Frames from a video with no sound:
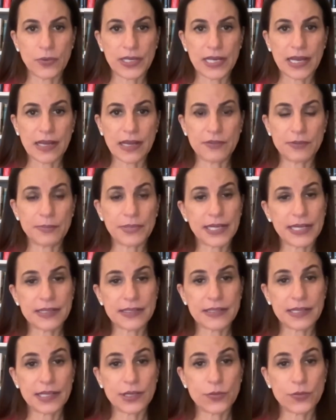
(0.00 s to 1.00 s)
when Alvin Bragg
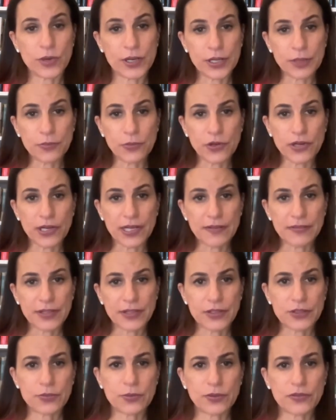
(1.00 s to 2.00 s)
said he wanted more
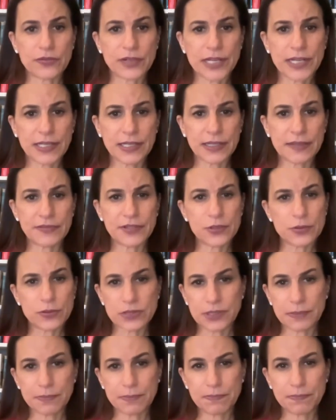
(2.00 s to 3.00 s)
evidence. Well, frankly, if this
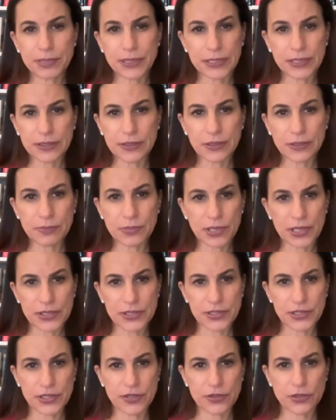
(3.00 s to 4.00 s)
was a political
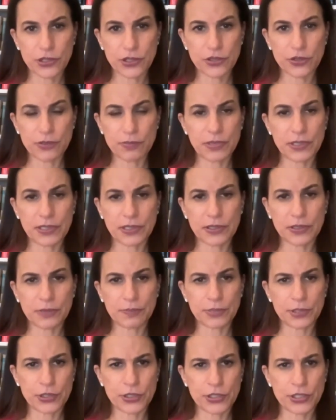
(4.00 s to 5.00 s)
prosecution or political
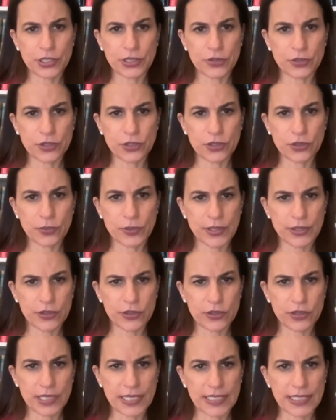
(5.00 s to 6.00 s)
persecution, the way they're
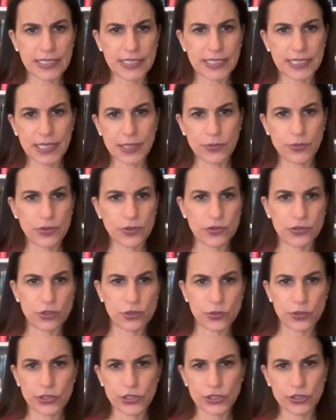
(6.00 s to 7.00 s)
trying to say with
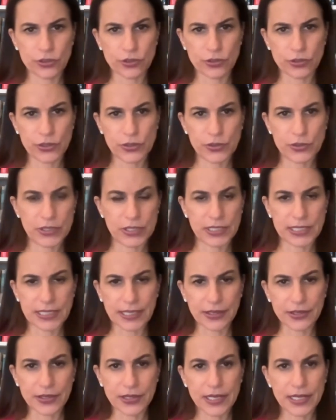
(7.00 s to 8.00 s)
George Soros, et
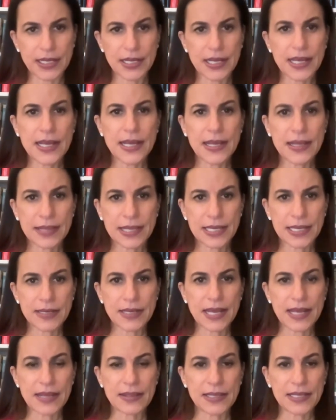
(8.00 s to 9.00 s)
cetera,
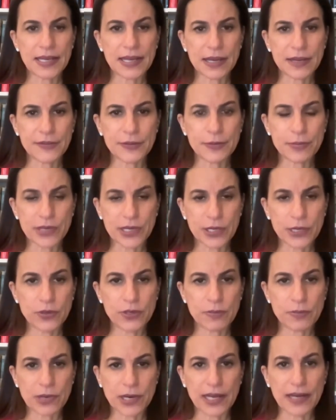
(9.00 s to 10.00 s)
then Alvin Bragg would
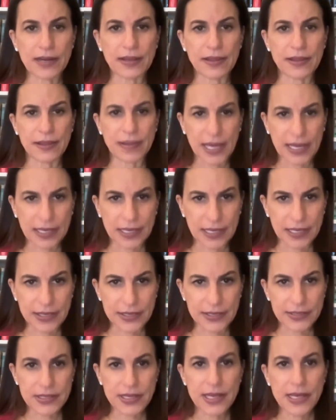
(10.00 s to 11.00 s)
have brought that
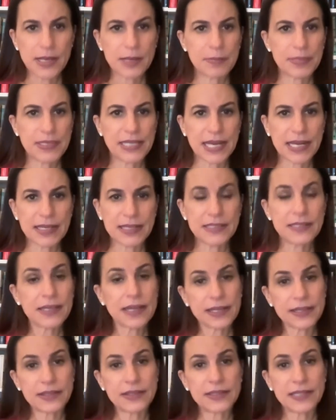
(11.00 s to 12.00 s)
case. But that is
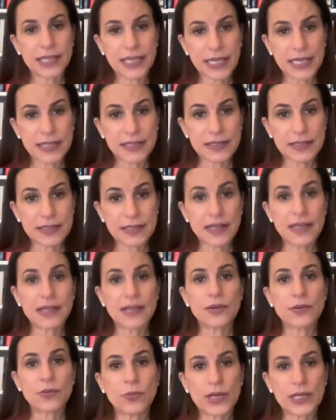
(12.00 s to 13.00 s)
not the case.
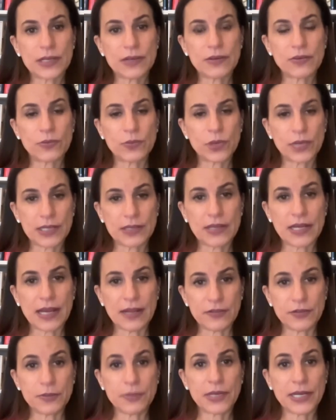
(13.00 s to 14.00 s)
What
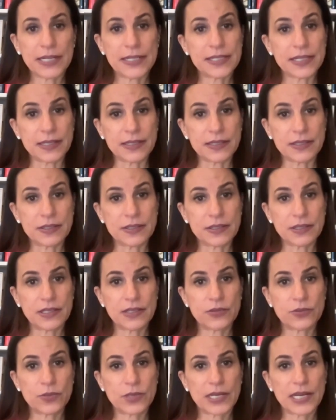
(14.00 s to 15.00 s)
Alvin Bragg does
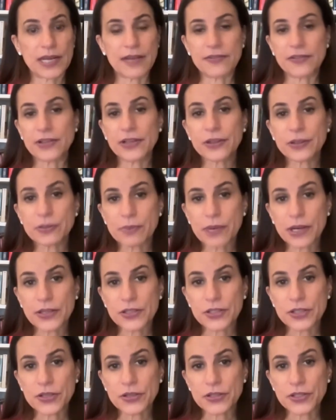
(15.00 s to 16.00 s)
is what every other
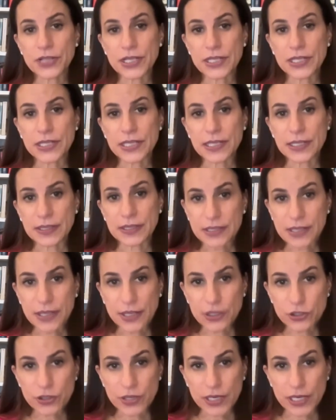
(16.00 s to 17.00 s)
prosecutor does in this
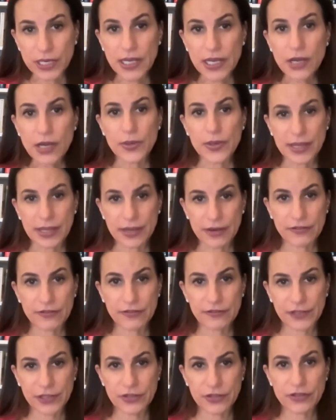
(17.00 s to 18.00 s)
country without
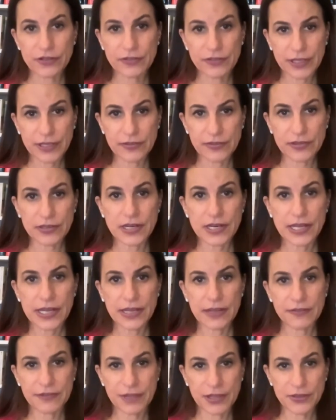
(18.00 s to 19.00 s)
fear or favor.
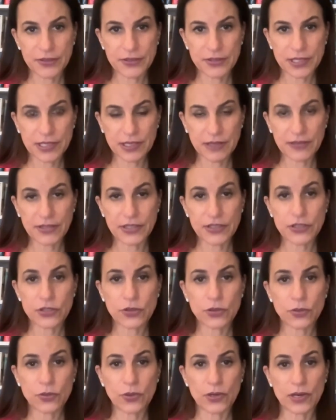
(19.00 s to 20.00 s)
He follows the
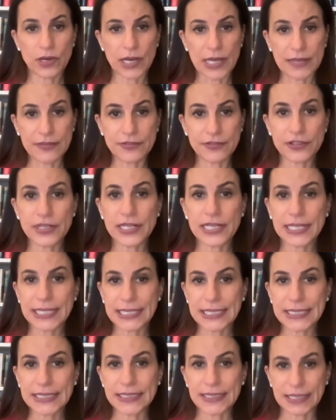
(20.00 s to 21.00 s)
evidence wherever
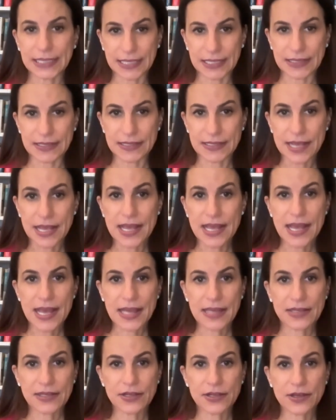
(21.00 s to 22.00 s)
it leads.
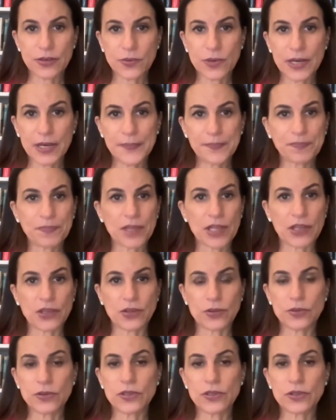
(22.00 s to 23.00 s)
And you know what?
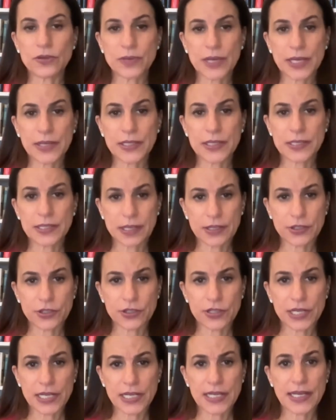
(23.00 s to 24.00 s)
You look around this
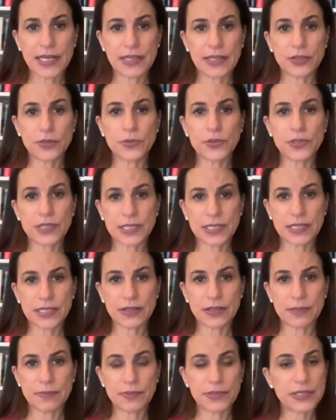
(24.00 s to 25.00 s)
country and you will see
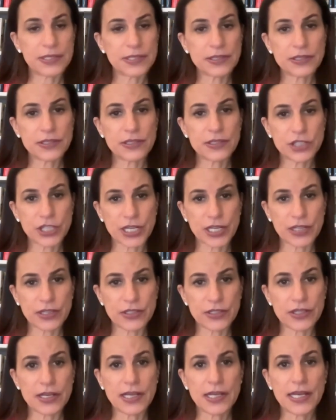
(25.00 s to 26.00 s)
our prisons and
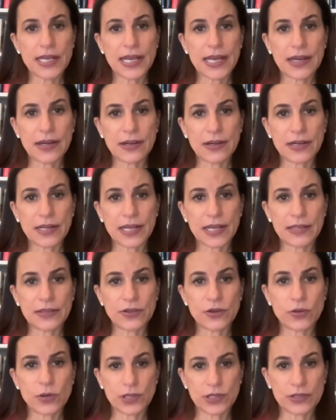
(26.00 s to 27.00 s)
jails and
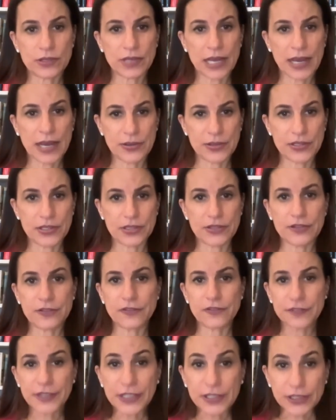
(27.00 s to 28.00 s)
courthouses
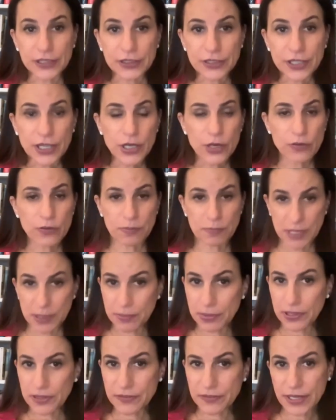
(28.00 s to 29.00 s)
filled with
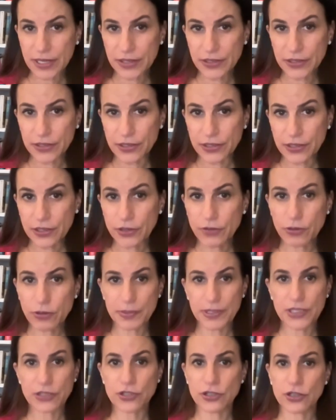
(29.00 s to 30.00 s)
people of color who are
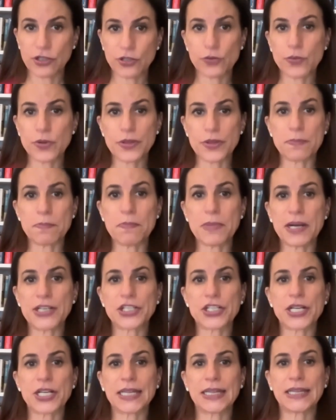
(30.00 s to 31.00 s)
being charged with
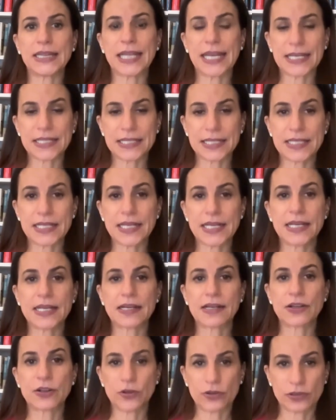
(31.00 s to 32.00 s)
much
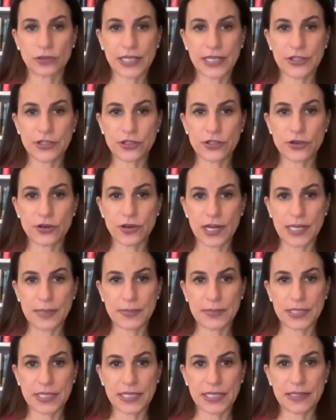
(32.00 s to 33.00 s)
lesser
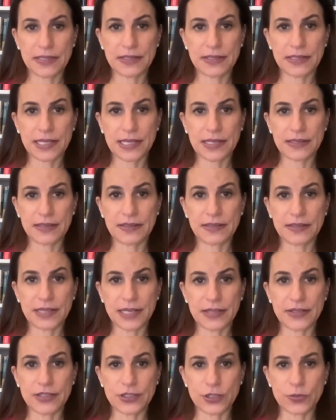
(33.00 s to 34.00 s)
crimes than
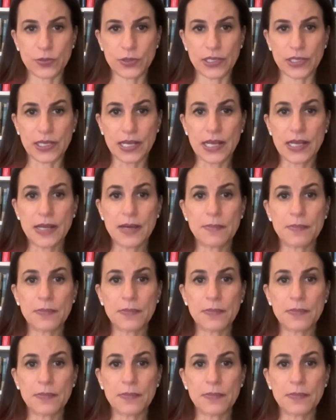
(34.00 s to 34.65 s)
this one,